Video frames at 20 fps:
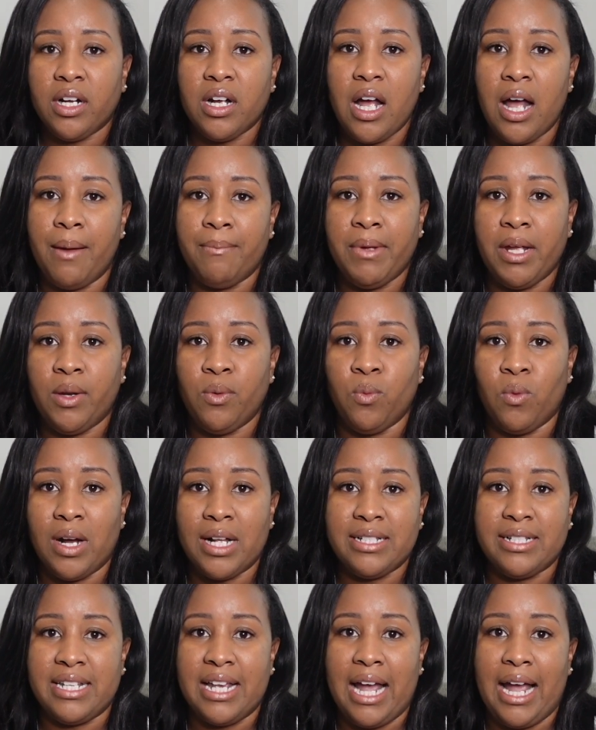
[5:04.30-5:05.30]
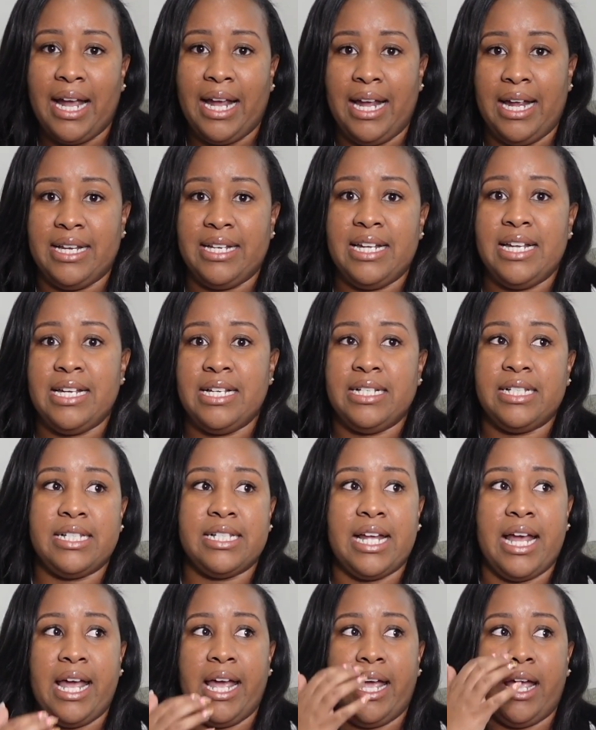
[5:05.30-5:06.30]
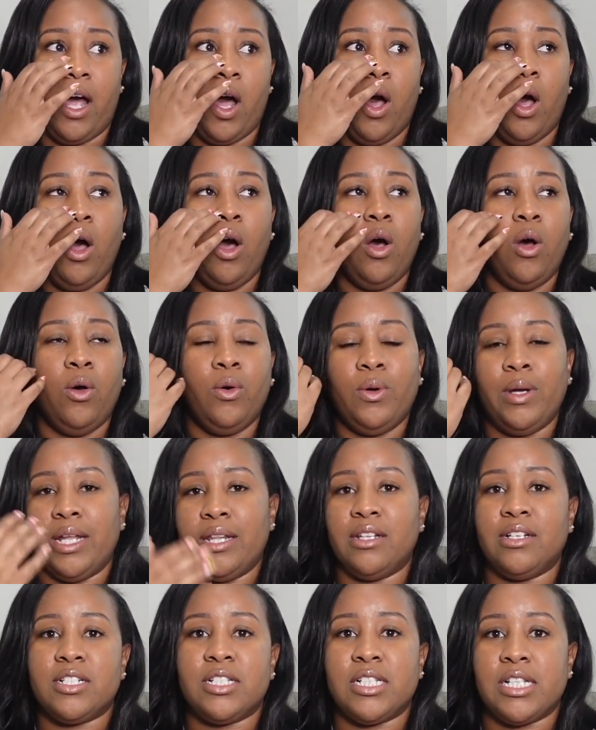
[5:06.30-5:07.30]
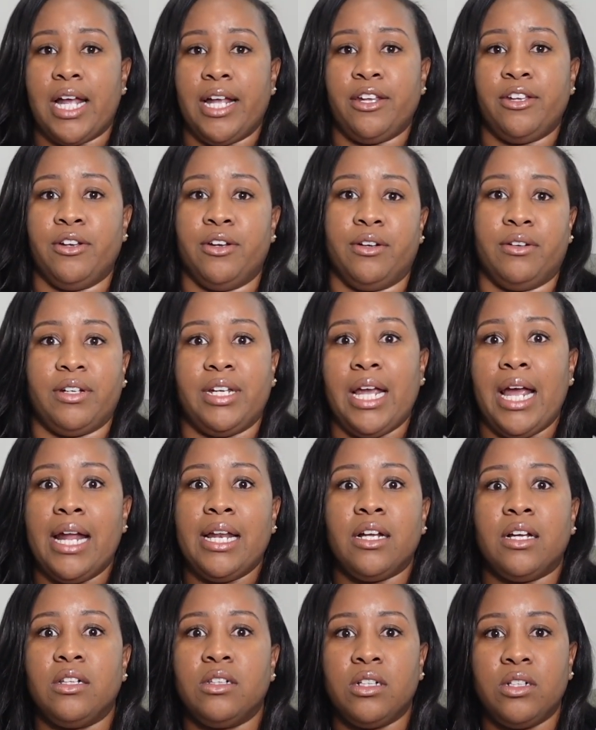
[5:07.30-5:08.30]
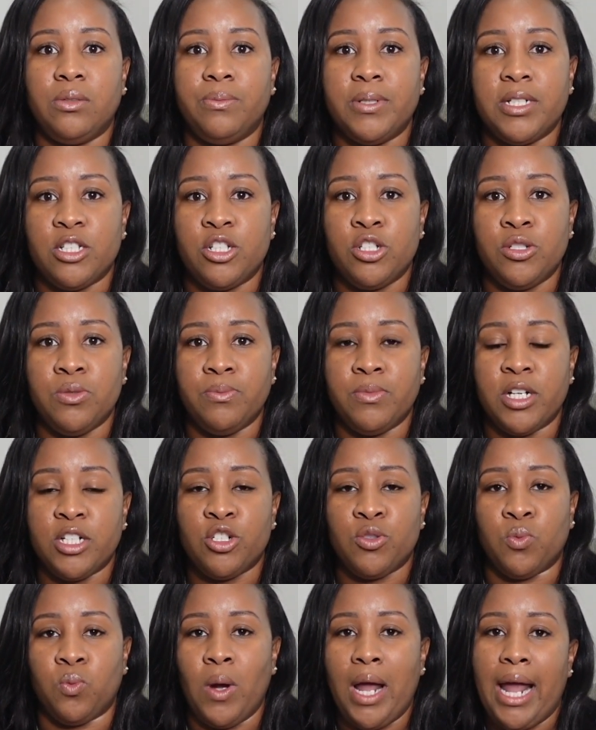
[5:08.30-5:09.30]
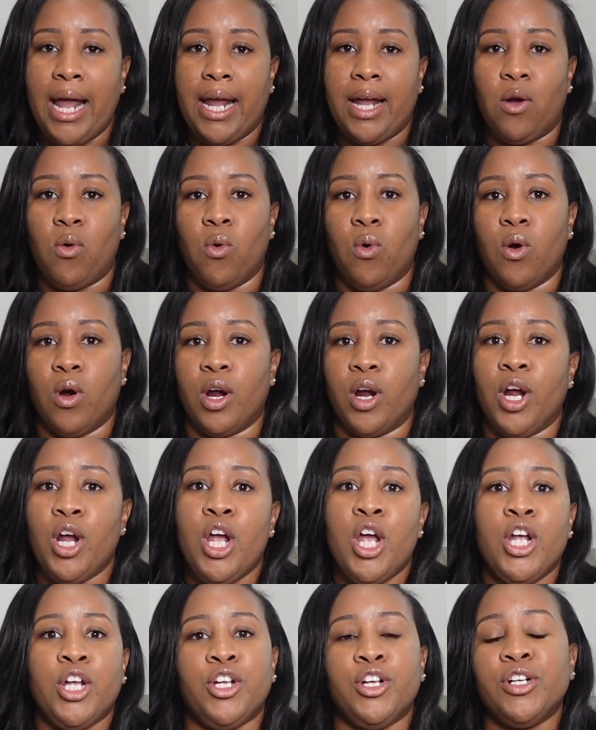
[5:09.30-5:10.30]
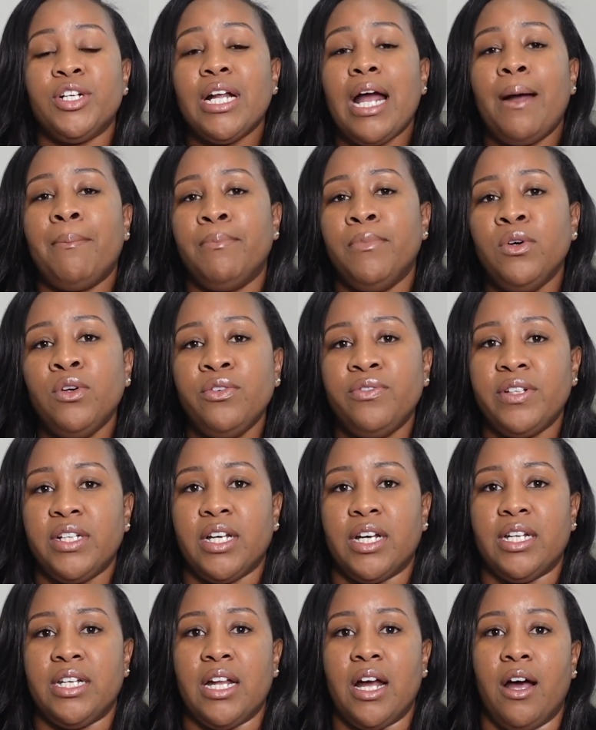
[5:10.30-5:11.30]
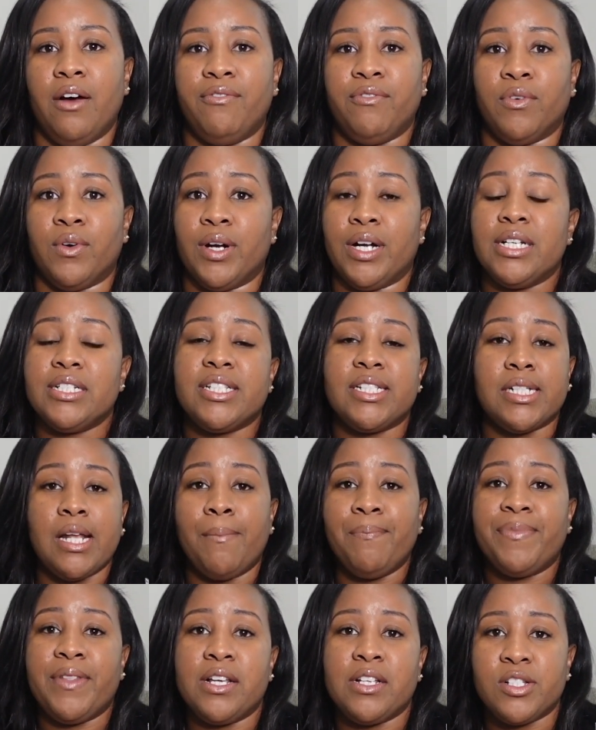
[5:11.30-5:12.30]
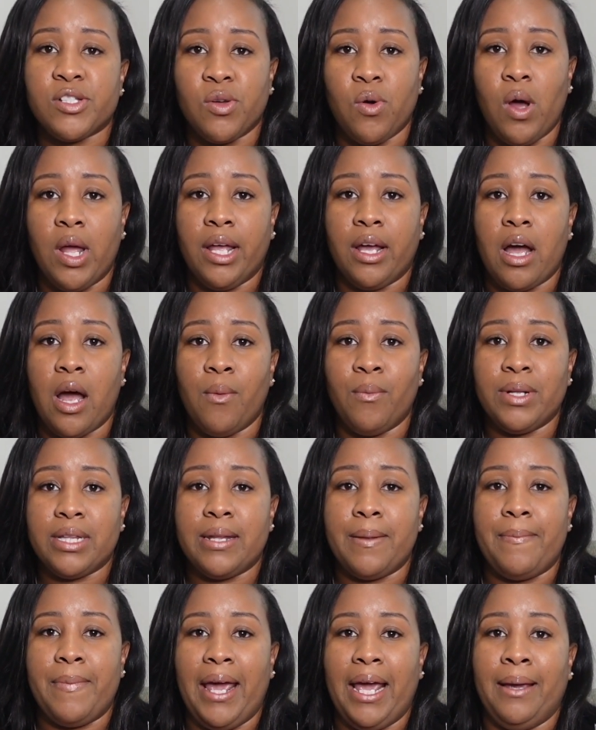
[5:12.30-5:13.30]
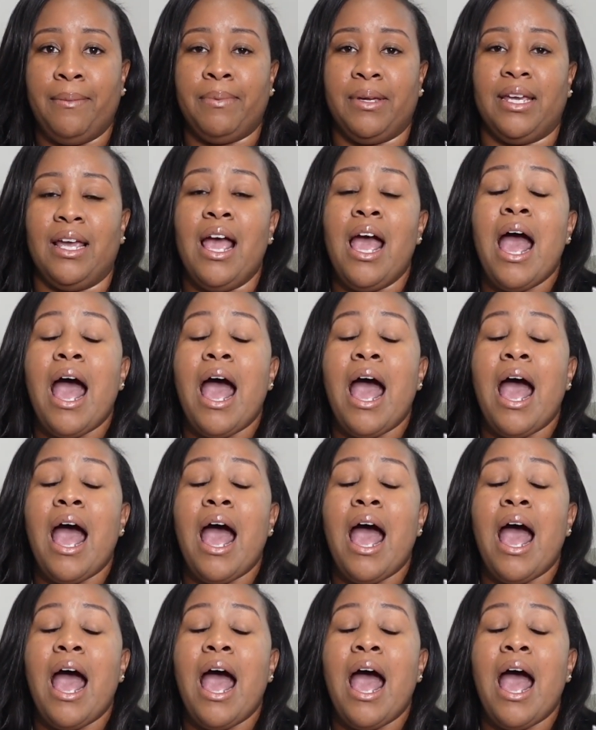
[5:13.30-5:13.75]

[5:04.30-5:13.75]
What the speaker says: come in one day and he say, oh, it looks like you're gaining a little bit too much weight, or you're not moving enough, or something's going on with the baby.